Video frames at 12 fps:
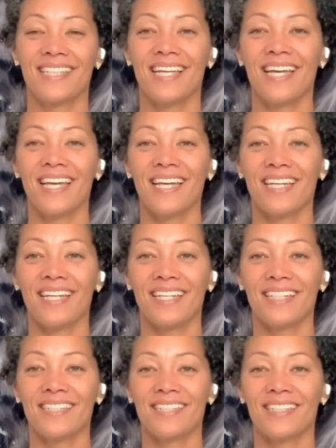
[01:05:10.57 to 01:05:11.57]
And
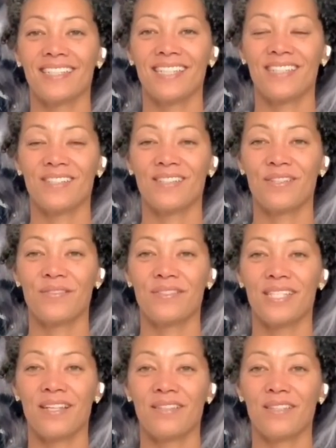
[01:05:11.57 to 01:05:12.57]
let's close out
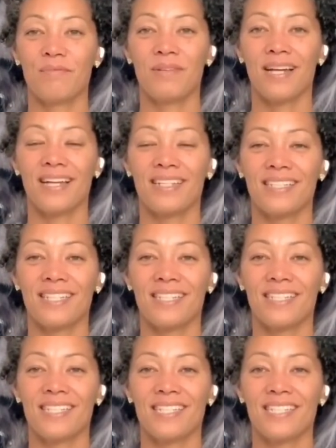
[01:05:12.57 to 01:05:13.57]
the
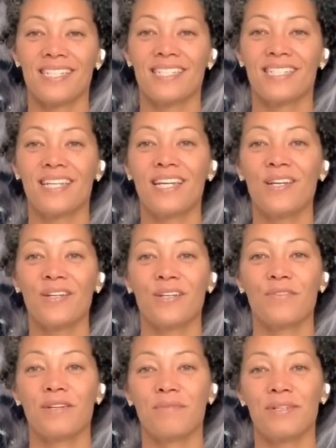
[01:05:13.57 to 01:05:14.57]
practice. You're going to rub
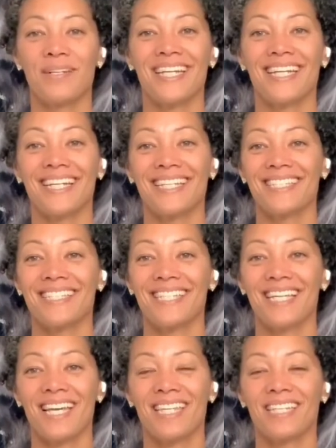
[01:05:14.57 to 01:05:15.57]
your hands
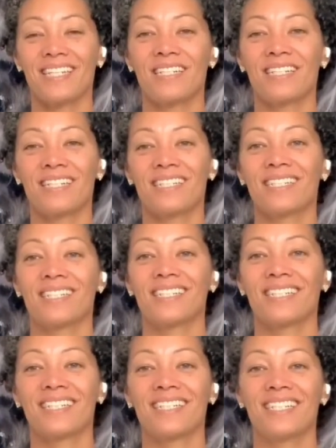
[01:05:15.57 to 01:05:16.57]
together.
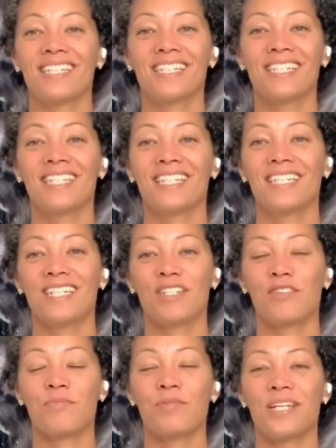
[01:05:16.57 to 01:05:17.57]
You're going to
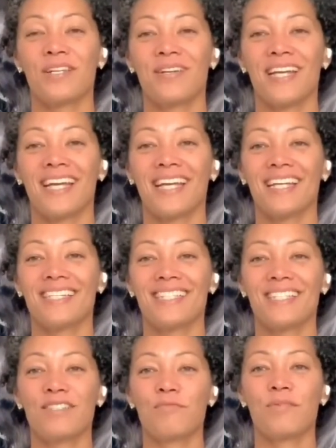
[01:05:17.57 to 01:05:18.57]
bring your hands into
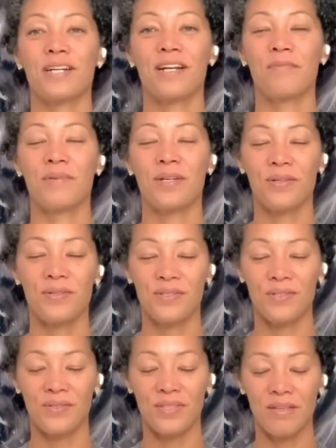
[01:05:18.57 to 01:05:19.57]
prayer pose, your
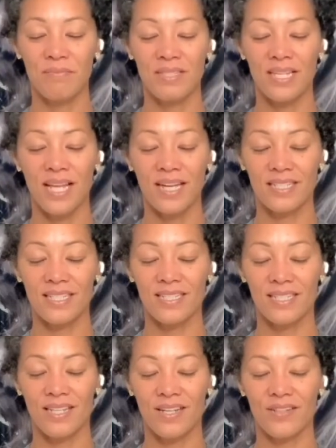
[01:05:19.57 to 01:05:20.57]
thumbs locked into the
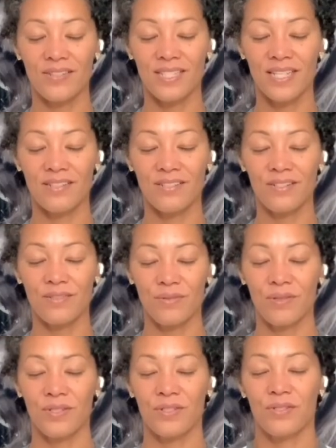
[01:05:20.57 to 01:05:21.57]
heart center, roll the
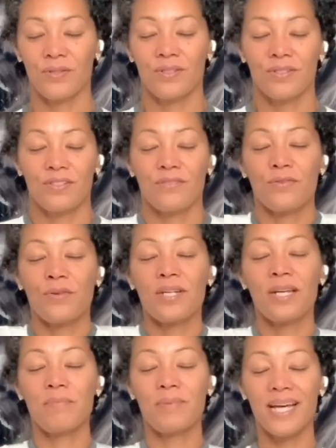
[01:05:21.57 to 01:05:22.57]
shoulders forward, up,
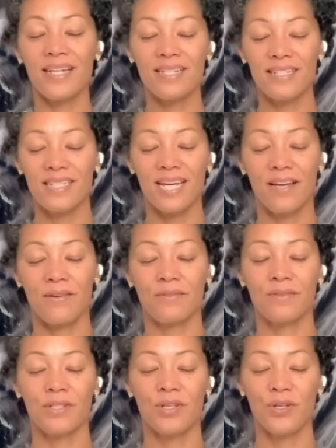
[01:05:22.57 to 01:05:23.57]
back, and down,
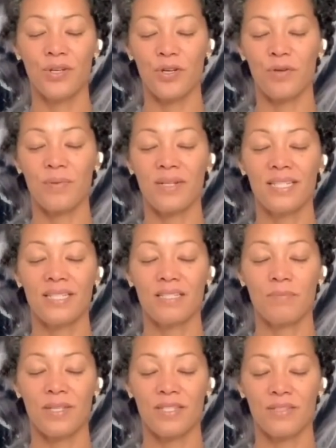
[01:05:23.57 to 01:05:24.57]
opening the
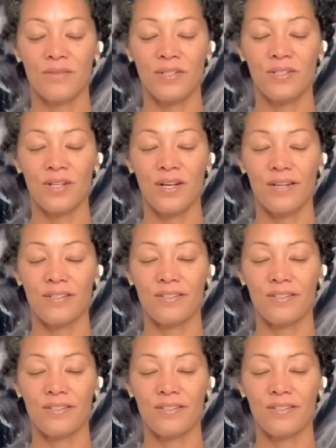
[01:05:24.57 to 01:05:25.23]
space around your heart.